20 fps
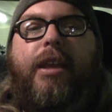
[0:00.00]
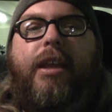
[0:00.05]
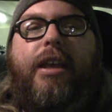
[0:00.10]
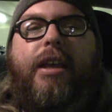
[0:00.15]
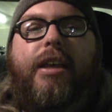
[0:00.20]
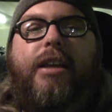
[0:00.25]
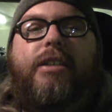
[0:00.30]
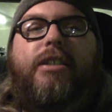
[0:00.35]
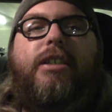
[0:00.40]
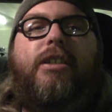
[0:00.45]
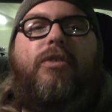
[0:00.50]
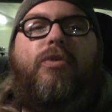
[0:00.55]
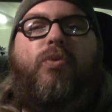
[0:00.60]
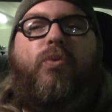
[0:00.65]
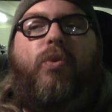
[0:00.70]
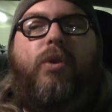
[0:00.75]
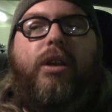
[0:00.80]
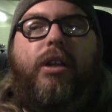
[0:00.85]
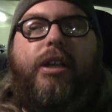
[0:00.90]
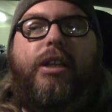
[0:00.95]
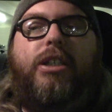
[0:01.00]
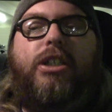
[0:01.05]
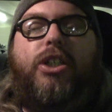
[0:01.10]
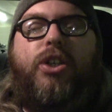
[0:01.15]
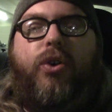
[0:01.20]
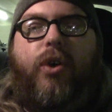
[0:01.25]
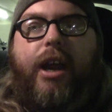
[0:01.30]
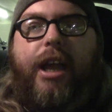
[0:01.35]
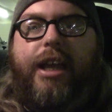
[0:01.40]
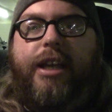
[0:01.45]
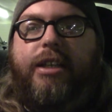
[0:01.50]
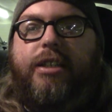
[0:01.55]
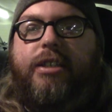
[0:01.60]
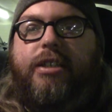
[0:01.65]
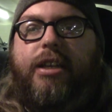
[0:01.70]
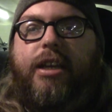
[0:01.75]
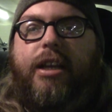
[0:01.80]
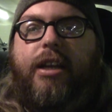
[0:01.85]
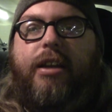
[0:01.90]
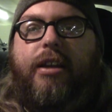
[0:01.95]
he's just really
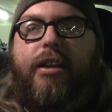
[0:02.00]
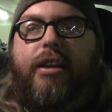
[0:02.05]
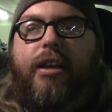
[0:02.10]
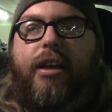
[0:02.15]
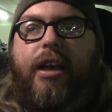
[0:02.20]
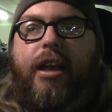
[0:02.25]
strange and